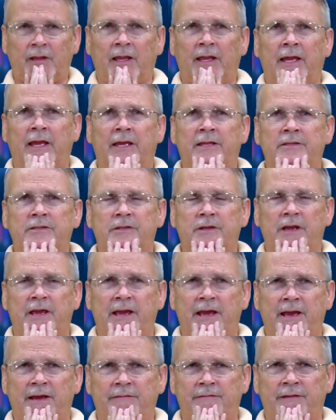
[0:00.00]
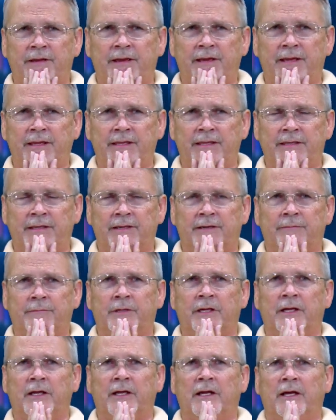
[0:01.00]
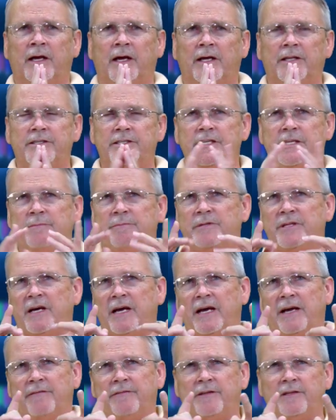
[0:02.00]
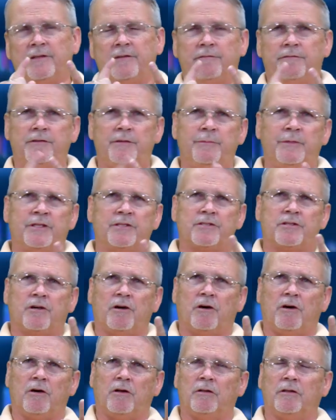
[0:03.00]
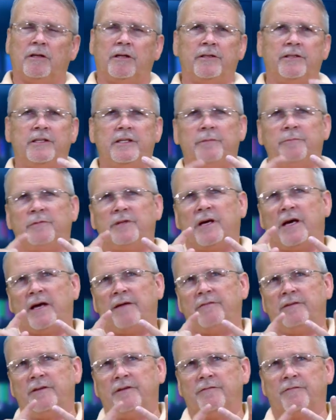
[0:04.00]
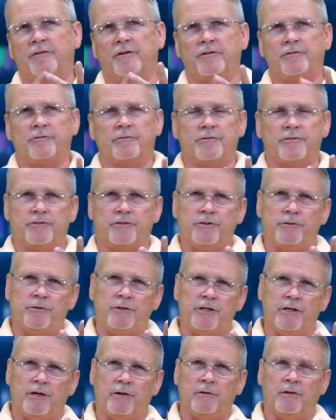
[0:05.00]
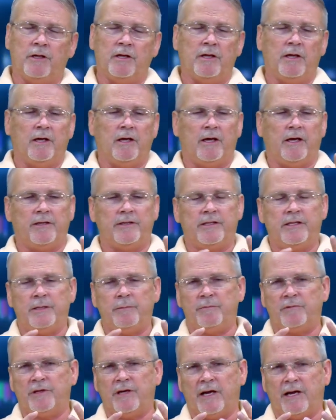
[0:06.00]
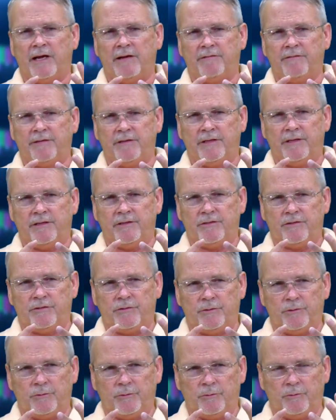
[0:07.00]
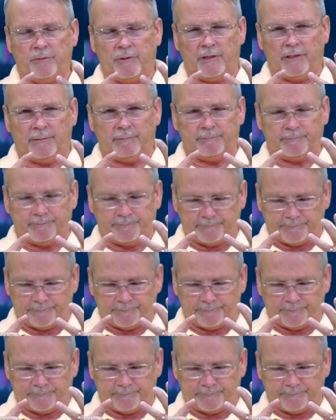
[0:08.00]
and to have a deep dive into vMix Call, a deep dive into Virtual Studio, a deep dive into